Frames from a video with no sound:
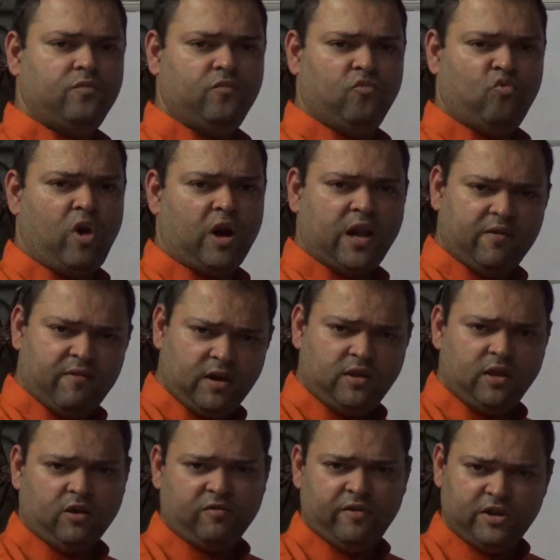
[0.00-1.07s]
whatever
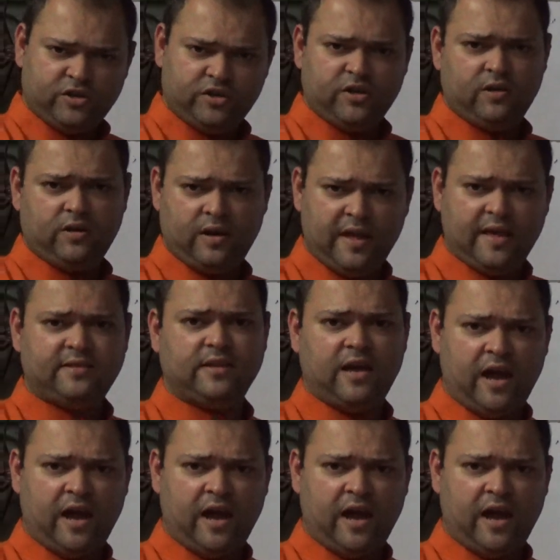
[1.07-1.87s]
the question has